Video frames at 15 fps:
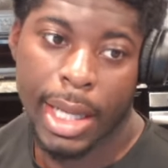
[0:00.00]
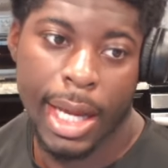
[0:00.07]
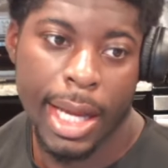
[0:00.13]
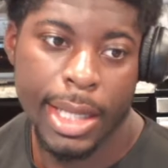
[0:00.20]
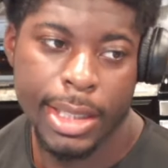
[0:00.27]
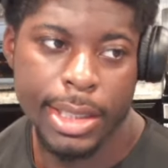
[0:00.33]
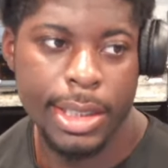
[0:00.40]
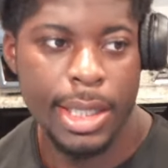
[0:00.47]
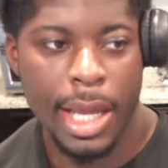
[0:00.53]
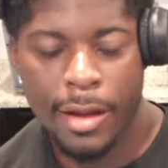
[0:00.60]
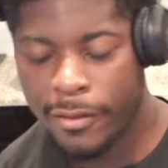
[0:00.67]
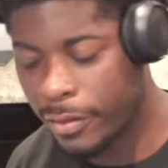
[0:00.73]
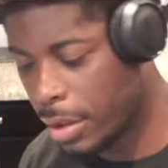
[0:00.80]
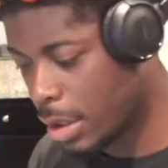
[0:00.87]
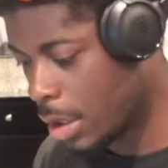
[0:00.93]
like I
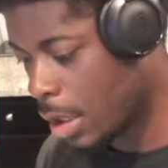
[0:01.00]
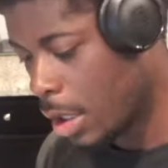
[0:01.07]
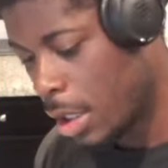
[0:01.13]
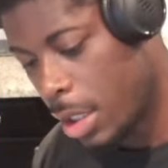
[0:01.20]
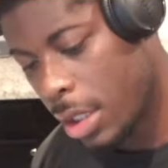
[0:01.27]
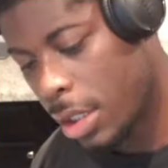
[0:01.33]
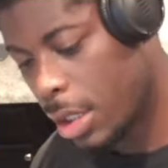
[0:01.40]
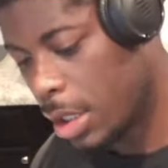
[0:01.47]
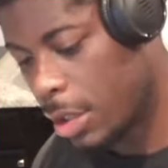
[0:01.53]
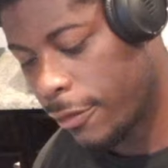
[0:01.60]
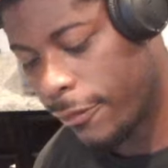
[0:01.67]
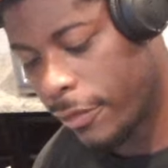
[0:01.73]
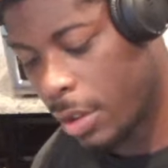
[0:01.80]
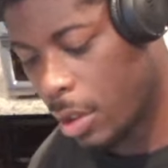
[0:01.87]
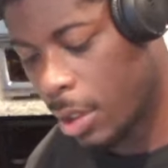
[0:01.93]
definitely need to
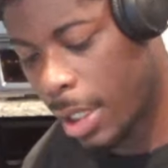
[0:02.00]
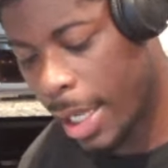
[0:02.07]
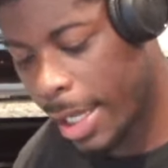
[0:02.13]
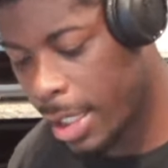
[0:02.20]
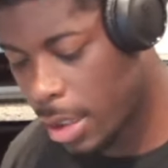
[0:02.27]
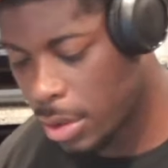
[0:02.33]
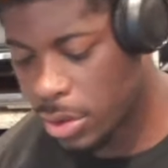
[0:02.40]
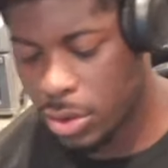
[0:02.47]
feel light.